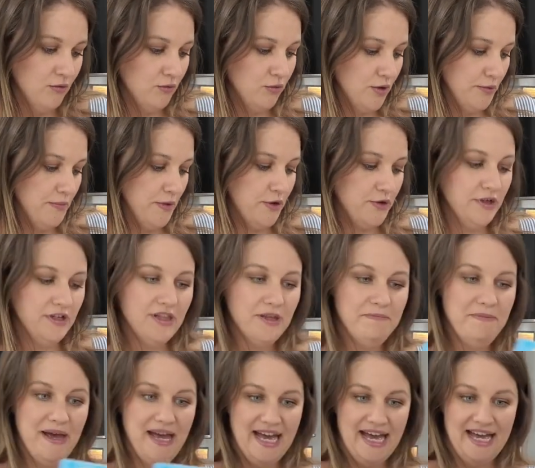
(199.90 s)
Ramona the
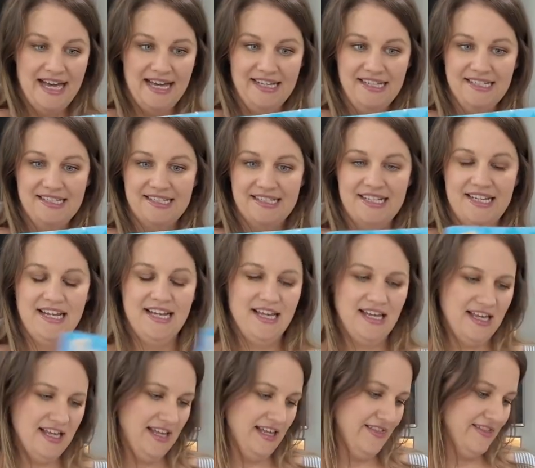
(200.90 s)
Pest.
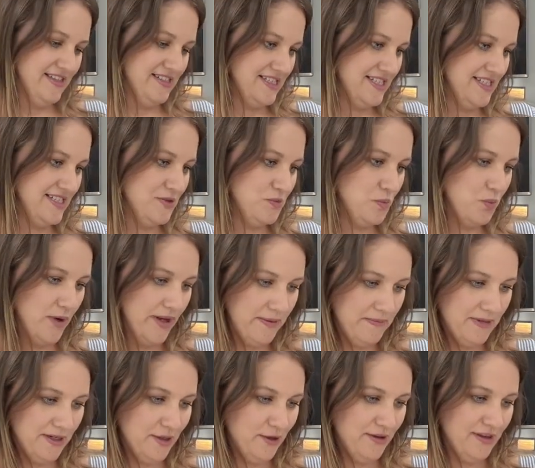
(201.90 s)
And this is way
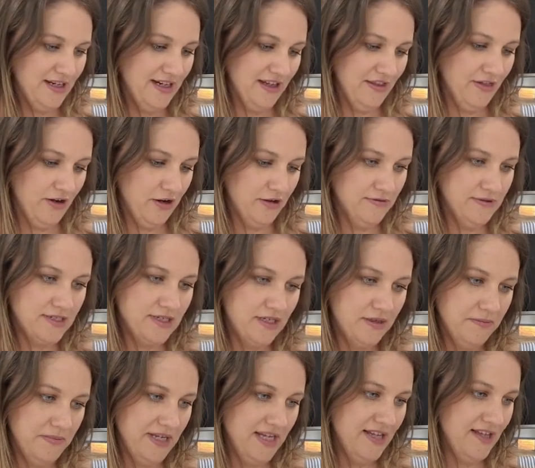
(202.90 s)
bigger than I thought it was
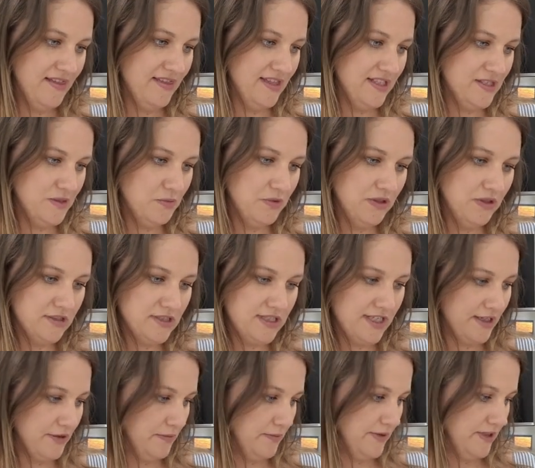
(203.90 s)
gonna be. This one looks
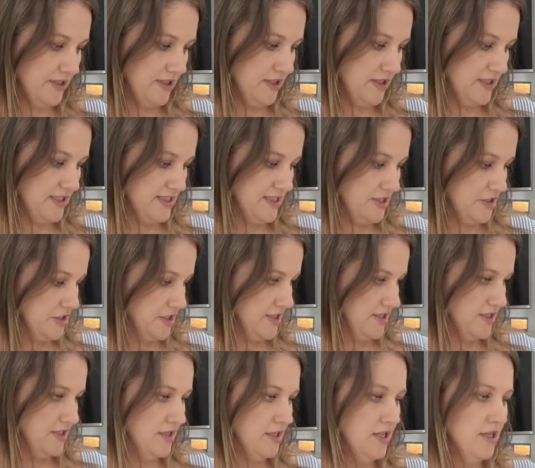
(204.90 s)
like a really good
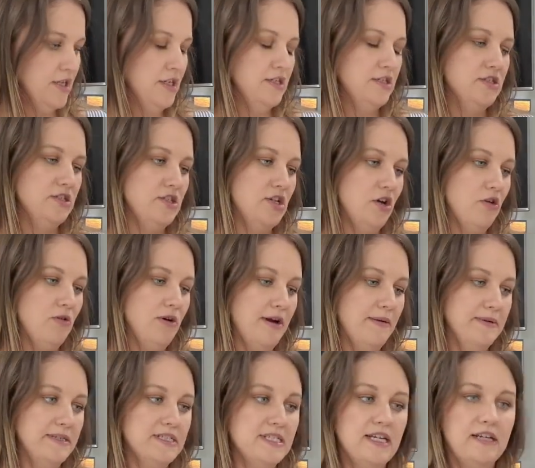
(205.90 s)
addition. So I'm
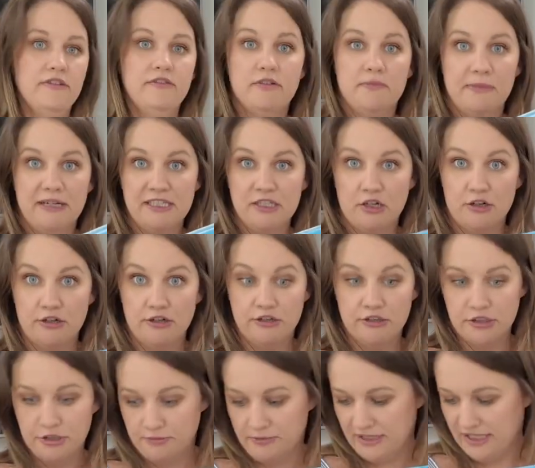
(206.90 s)
excited for my daughter
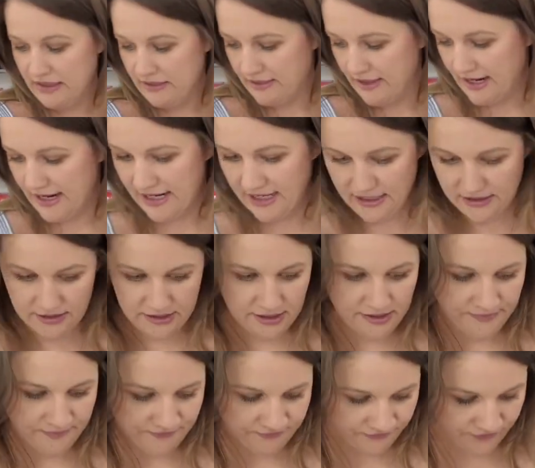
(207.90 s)
to read that.